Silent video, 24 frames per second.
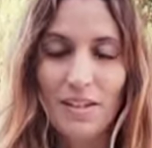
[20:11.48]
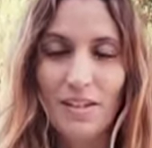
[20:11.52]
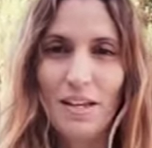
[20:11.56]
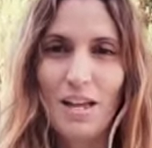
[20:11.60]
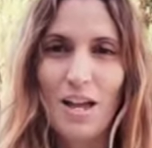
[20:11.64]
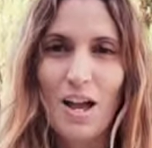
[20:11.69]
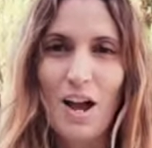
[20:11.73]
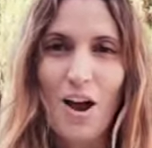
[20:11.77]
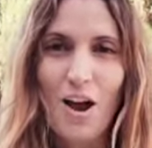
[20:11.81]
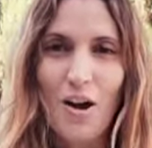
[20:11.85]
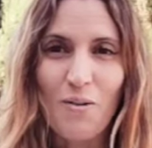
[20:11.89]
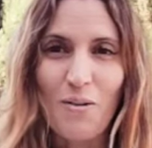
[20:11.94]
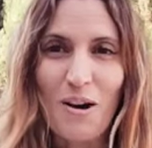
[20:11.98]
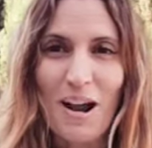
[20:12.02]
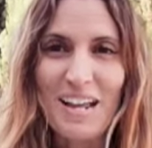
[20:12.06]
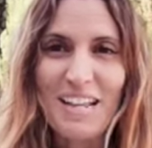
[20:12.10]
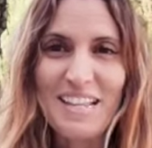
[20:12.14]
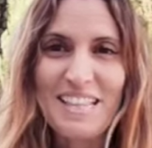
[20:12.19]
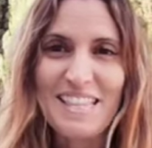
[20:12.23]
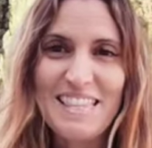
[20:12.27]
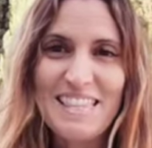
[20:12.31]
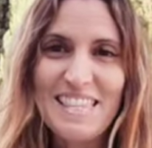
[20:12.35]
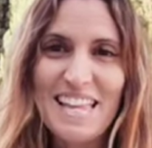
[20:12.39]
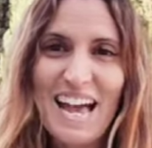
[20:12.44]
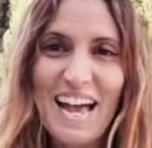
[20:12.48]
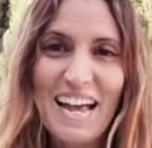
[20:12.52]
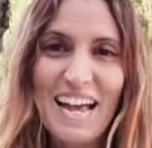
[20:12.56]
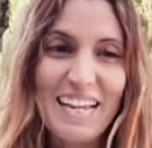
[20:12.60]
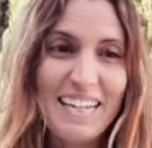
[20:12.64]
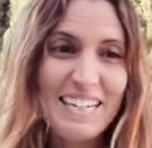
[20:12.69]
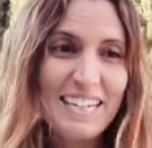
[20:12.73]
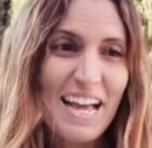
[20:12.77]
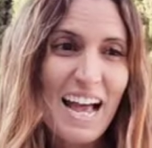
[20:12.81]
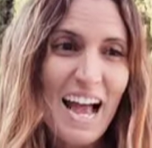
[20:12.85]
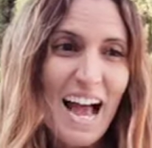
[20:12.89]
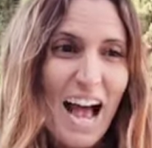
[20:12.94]
All right,
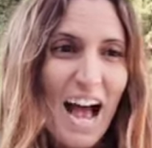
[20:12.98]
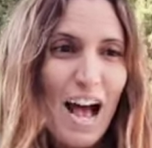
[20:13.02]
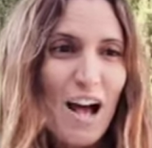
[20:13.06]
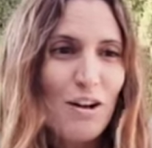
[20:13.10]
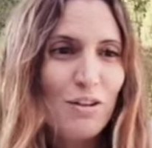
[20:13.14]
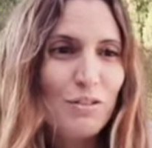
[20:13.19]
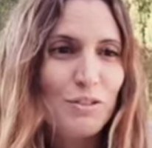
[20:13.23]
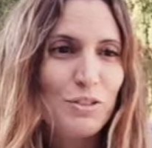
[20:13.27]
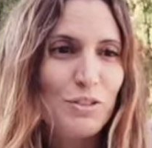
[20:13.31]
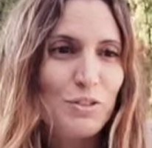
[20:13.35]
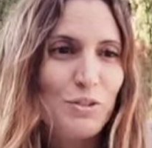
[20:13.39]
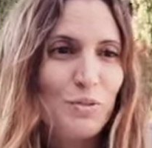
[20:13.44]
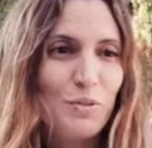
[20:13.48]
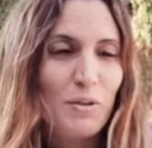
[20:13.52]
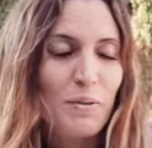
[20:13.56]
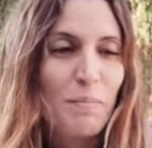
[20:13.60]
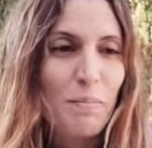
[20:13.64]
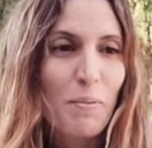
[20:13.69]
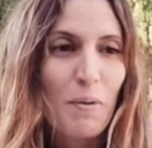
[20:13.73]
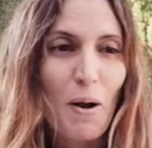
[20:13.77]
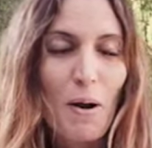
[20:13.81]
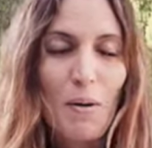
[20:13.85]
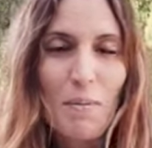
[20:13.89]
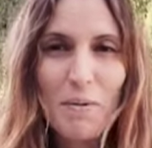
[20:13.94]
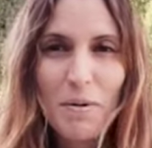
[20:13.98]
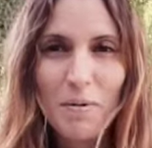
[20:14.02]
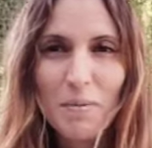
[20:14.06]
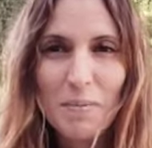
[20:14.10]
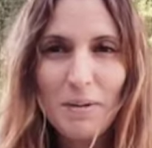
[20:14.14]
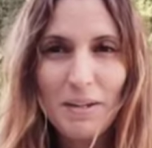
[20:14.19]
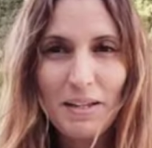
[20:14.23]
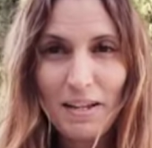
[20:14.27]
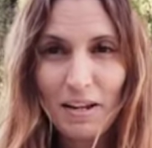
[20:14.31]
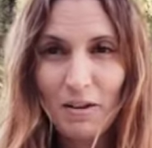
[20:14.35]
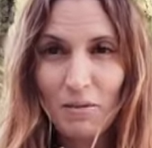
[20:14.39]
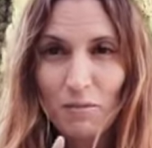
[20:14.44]
9th house. You are
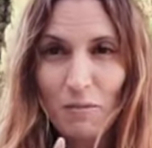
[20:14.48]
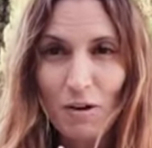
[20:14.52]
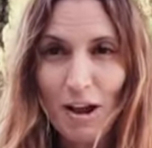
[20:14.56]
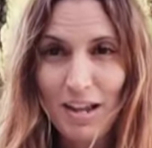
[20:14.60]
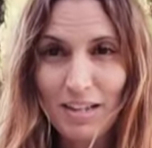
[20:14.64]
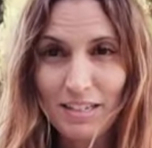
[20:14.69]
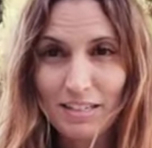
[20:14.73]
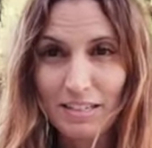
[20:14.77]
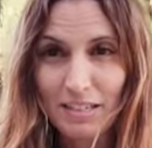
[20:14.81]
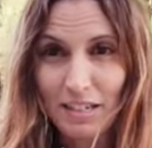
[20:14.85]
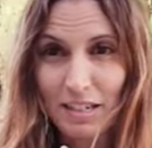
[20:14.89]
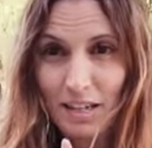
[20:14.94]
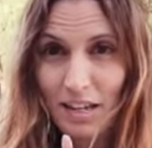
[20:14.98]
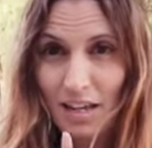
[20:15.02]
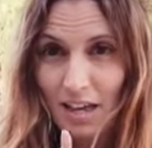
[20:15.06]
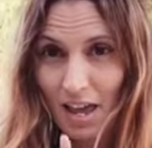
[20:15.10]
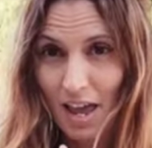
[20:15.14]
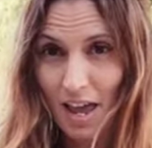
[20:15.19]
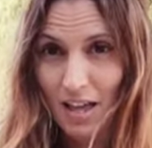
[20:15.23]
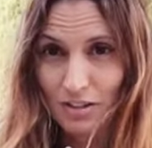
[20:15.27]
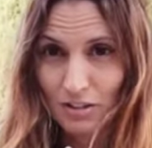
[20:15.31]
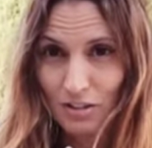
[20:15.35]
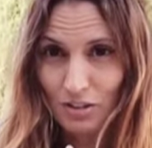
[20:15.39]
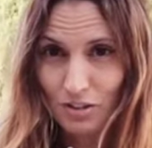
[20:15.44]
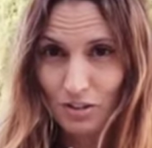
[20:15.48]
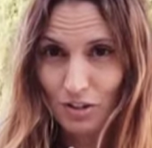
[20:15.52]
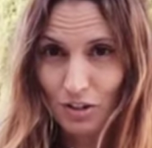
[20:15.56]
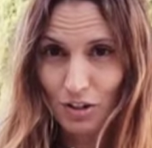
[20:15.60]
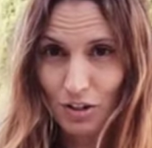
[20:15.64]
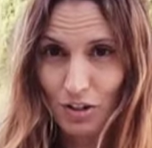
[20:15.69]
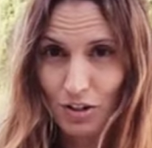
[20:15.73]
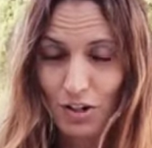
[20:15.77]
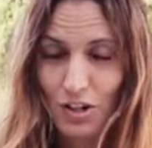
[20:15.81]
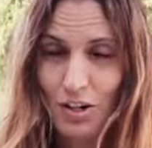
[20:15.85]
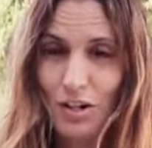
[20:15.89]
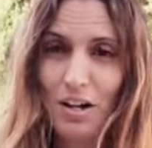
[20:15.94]
probably a rising
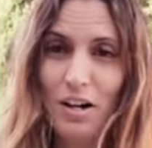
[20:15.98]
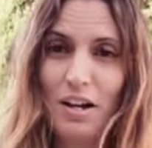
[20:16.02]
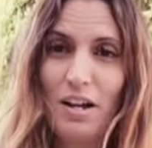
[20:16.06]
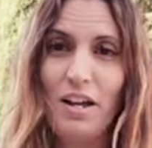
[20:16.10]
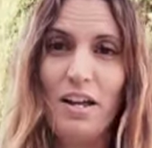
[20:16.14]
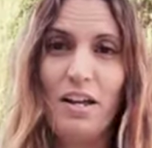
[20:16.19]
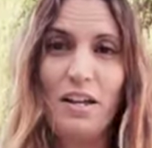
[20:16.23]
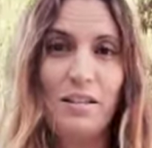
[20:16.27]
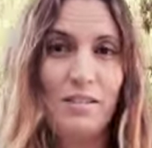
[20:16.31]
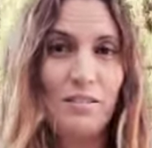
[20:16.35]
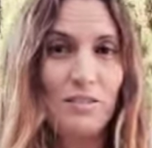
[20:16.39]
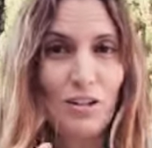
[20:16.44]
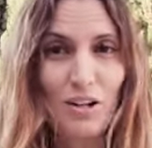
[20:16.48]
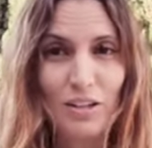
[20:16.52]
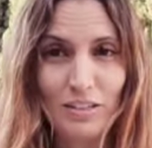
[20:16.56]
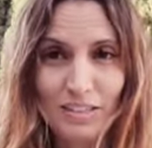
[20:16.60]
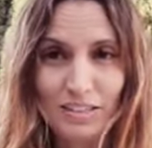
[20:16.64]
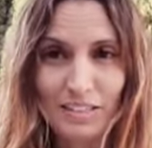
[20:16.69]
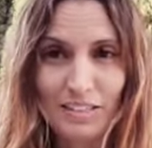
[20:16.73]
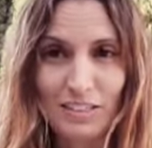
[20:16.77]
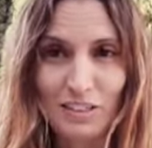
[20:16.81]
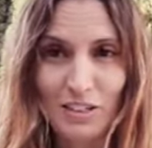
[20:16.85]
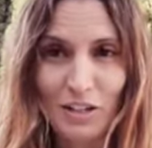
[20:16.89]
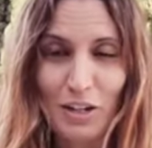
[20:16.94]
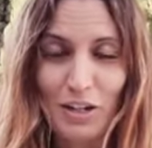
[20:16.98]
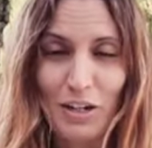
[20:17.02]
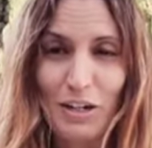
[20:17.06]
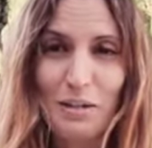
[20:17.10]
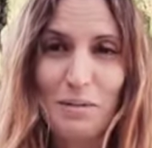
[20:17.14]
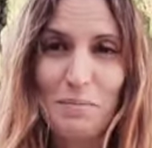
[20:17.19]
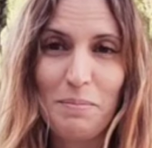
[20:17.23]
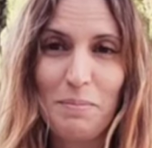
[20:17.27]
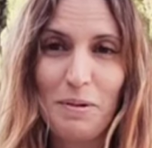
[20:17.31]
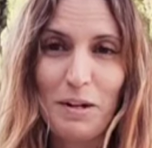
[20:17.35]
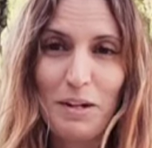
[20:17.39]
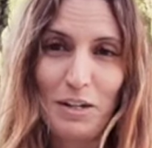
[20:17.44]
Cancer, not necessarily,
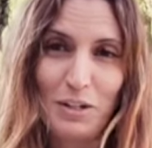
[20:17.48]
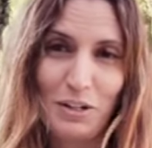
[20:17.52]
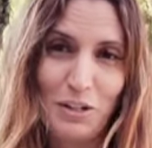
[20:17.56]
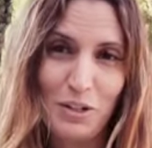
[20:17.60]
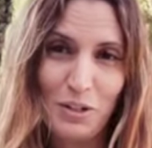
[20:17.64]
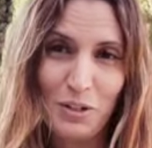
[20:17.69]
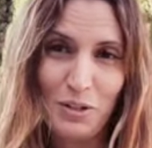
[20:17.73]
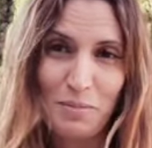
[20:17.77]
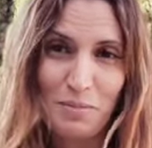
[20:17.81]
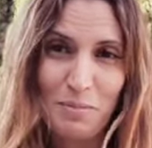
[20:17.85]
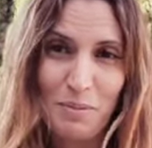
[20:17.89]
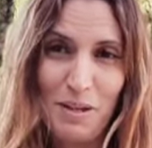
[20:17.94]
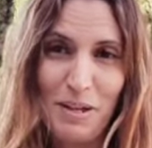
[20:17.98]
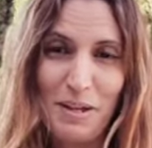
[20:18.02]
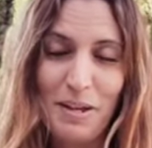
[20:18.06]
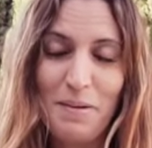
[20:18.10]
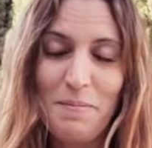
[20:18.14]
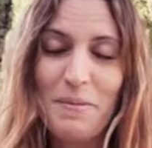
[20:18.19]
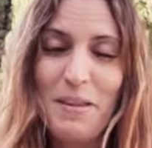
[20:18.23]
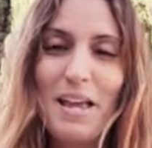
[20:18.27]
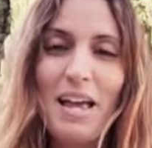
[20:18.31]
but it could be.